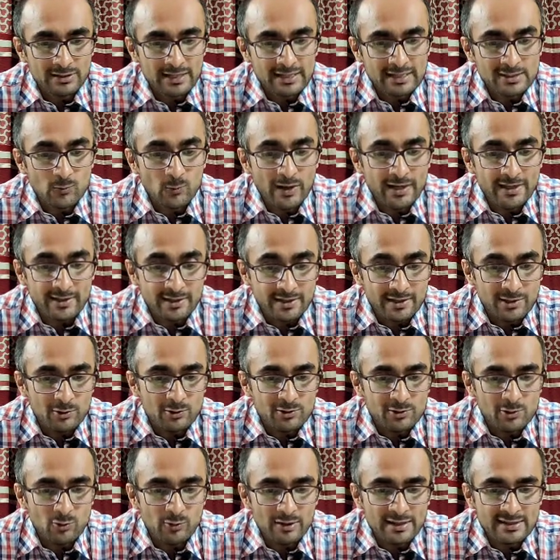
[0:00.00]
that's why
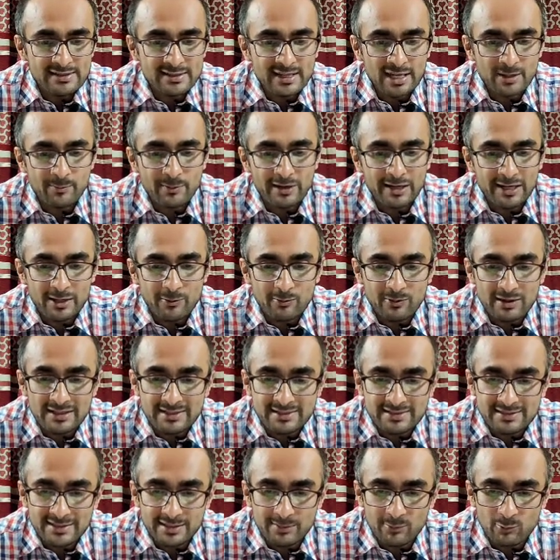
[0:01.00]
reduced coenzyme A
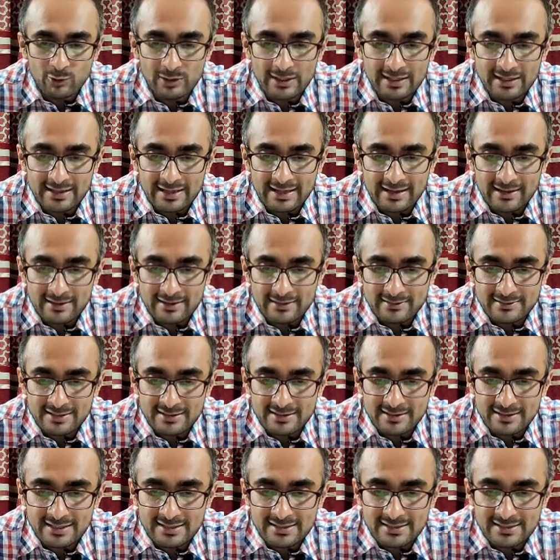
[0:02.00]
level stimulate
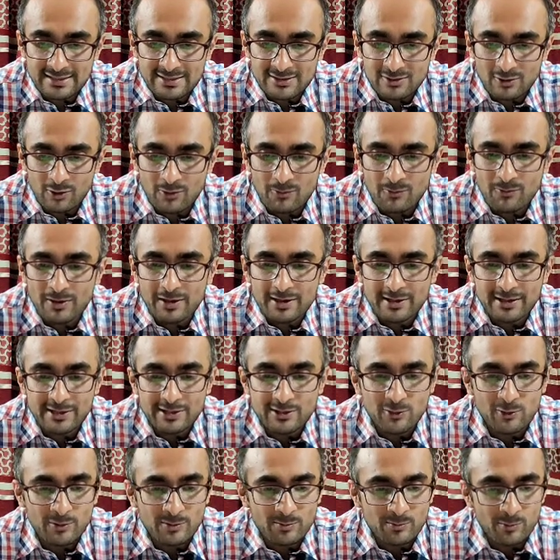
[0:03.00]
synthesis of
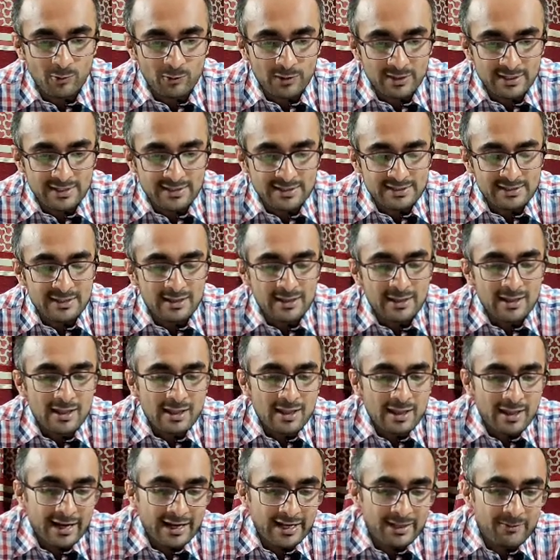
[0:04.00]
ketone bodies,
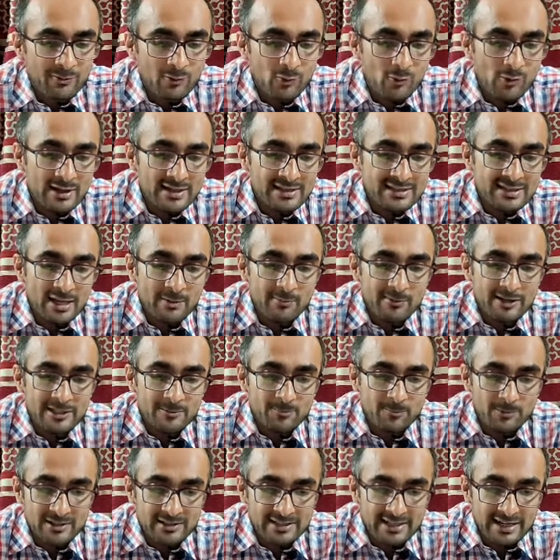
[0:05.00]
and if coenzyme A
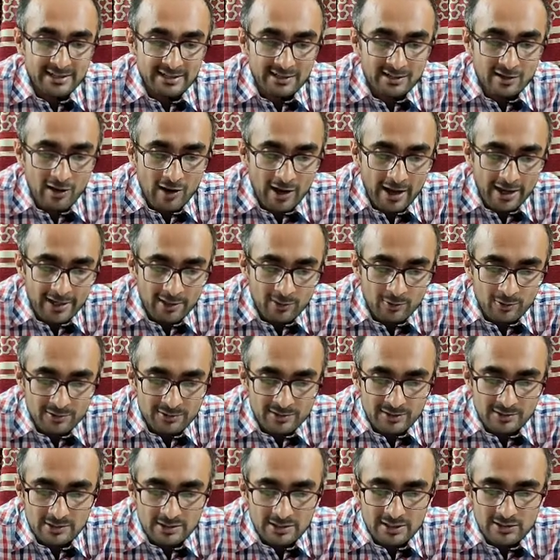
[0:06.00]
is present in high
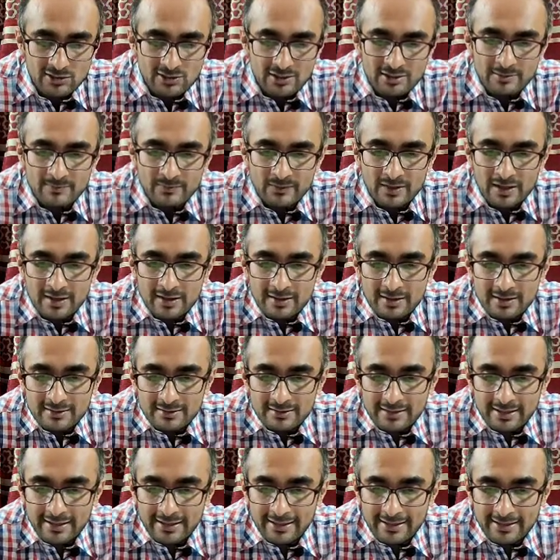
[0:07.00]
concentration,
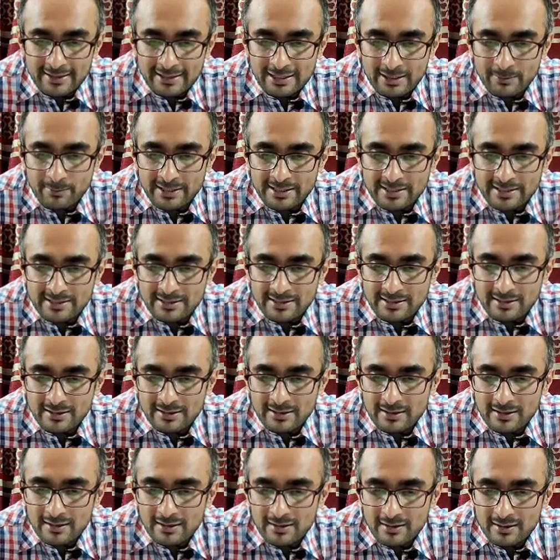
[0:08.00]
they inhibit
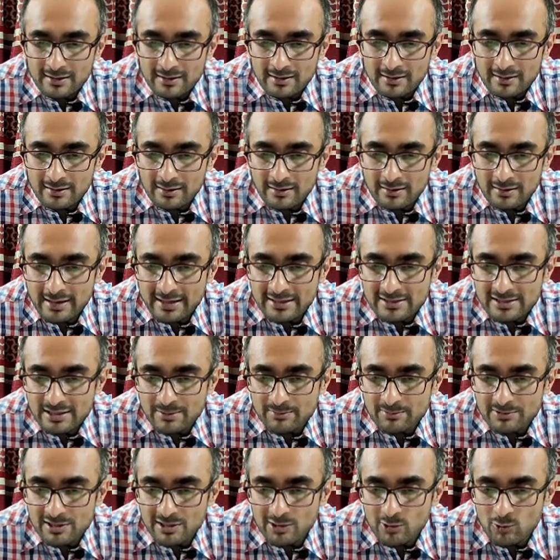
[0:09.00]

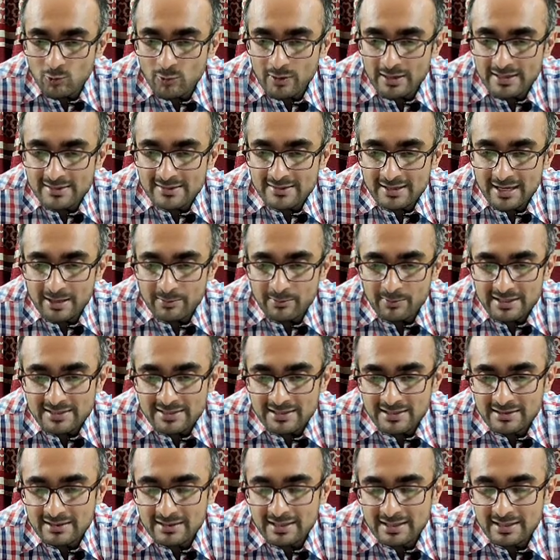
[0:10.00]
HMG coenzyme A
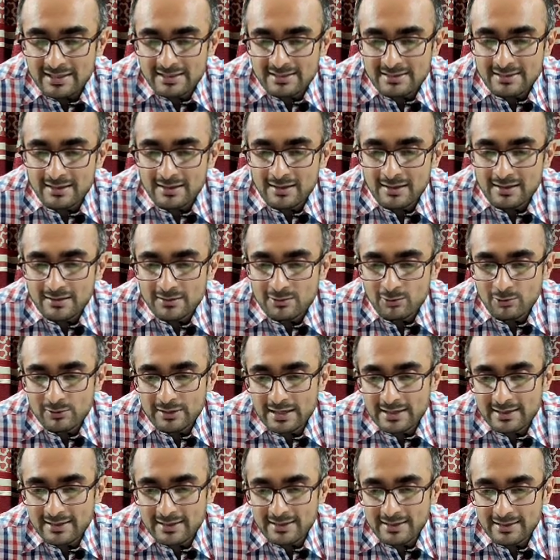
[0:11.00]
synthase, so
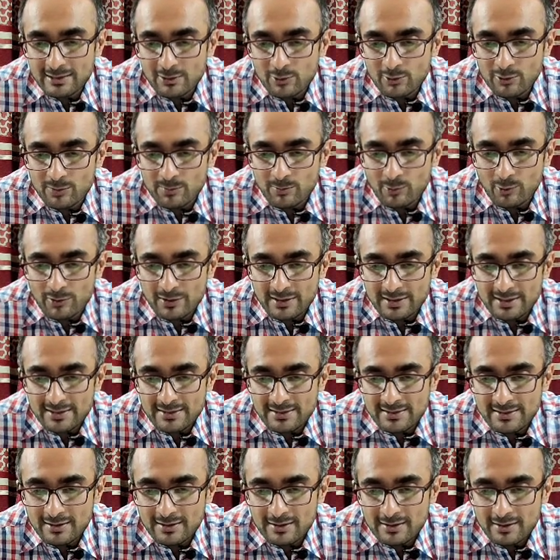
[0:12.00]
that ketone
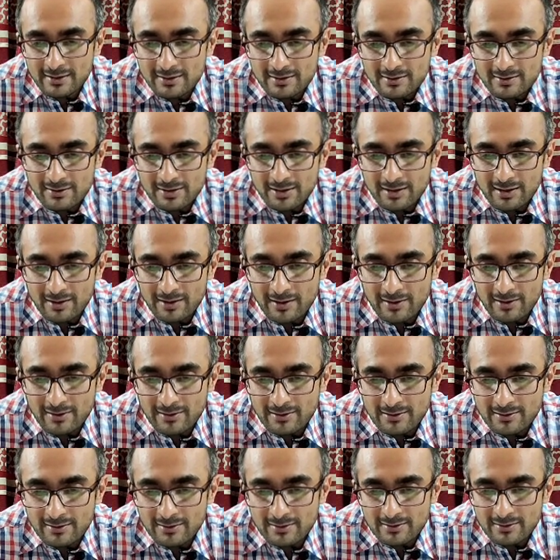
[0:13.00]
bodies, they
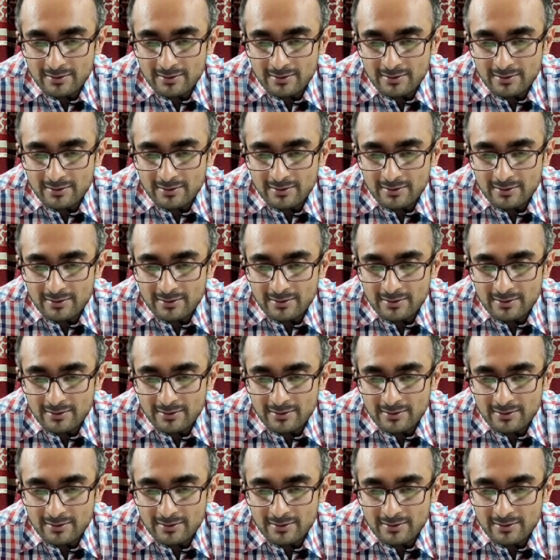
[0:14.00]
are